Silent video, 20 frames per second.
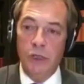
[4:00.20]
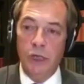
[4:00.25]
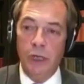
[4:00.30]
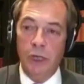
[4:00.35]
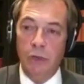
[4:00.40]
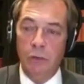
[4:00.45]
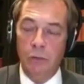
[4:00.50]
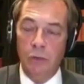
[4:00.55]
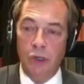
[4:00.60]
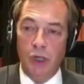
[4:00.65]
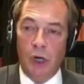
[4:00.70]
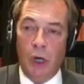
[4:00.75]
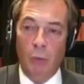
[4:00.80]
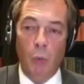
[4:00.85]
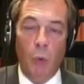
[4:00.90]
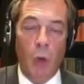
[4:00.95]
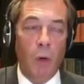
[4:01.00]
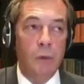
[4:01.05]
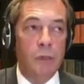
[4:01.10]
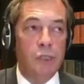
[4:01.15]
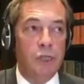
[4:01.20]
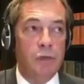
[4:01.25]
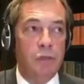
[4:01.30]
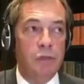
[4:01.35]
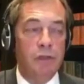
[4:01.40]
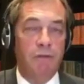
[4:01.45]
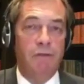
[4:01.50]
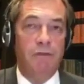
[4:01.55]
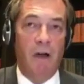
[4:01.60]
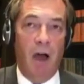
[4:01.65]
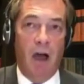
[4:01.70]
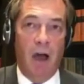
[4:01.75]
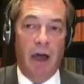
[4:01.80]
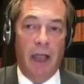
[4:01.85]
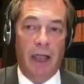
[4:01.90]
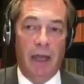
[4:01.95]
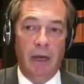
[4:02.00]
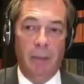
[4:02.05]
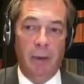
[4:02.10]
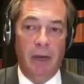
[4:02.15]
What would you, John, what would
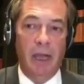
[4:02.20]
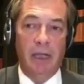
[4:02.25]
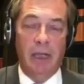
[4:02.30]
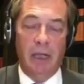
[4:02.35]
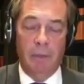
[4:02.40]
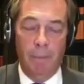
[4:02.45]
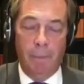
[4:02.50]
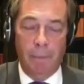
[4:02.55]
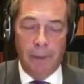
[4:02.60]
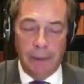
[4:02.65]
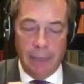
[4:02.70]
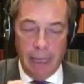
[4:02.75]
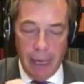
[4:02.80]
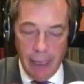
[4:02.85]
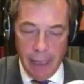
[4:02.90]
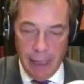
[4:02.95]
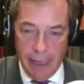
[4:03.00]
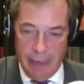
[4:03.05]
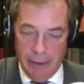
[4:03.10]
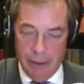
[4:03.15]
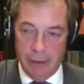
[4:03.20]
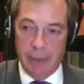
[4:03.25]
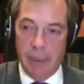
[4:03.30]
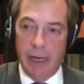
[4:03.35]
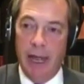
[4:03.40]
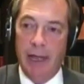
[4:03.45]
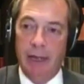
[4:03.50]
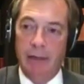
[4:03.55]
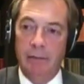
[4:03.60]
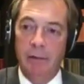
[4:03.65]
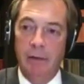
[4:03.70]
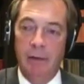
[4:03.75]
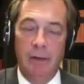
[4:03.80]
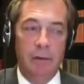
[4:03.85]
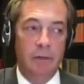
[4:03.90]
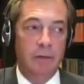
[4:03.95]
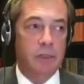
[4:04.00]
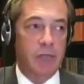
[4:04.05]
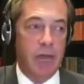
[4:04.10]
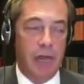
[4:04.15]
you define? I completely
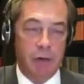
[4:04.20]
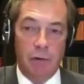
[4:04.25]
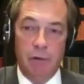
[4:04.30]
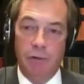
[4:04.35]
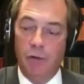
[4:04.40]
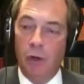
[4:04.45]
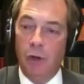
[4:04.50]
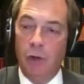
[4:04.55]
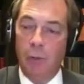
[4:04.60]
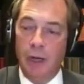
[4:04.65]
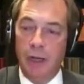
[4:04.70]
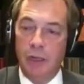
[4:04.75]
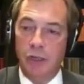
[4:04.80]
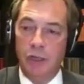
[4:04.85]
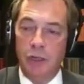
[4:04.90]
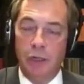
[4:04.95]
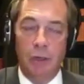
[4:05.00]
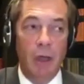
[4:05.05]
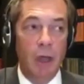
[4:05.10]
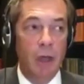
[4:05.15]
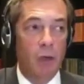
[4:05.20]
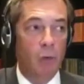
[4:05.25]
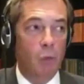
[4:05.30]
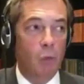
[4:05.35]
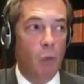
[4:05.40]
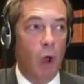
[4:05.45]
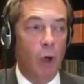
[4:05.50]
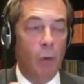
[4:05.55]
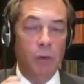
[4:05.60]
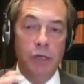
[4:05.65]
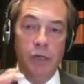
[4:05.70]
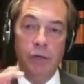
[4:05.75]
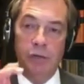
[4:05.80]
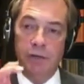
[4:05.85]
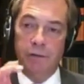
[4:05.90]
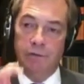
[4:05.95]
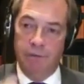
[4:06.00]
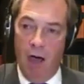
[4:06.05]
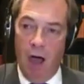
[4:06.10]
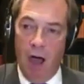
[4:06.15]
understand
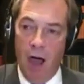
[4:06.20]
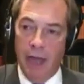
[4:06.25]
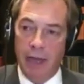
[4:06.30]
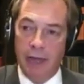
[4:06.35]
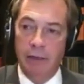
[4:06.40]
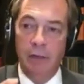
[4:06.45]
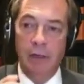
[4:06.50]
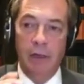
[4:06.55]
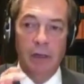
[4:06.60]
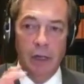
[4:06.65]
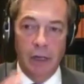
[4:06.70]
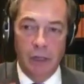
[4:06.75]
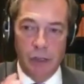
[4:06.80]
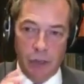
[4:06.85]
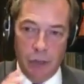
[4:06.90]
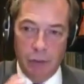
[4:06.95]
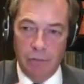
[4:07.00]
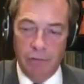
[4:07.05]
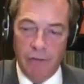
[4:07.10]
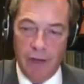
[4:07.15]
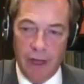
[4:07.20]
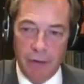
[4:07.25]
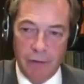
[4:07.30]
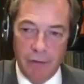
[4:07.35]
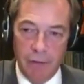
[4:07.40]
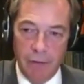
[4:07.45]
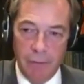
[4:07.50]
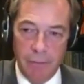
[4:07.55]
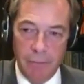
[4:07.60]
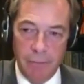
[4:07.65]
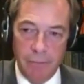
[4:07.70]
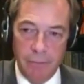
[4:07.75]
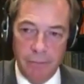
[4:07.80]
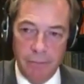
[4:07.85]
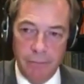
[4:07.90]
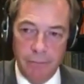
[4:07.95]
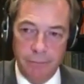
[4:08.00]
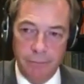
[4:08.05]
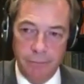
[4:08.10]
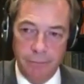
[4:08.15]
the tenor of your question. What
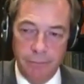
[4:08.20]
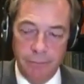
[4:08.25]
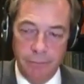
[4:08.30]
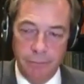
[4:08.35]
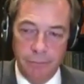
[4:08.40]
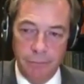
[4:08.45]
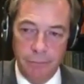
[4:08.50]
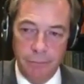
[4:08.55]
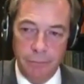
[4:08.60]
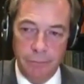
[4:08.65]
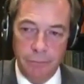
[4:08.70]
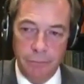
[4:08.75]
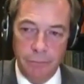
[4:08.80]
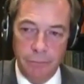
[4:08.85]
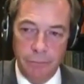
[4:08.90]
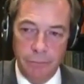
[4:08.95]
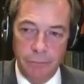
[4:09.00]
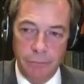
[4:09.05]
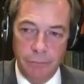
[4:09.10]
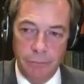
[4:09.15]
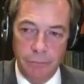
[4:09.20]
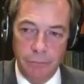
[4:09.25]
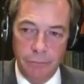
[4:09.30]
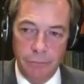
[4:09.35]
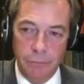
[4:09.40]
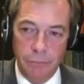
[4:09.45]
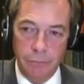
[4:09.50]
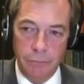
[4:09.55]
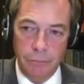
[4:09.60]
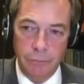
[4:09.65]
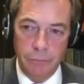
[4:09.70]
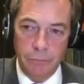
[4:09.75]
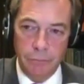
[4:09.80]
would you define as good faith?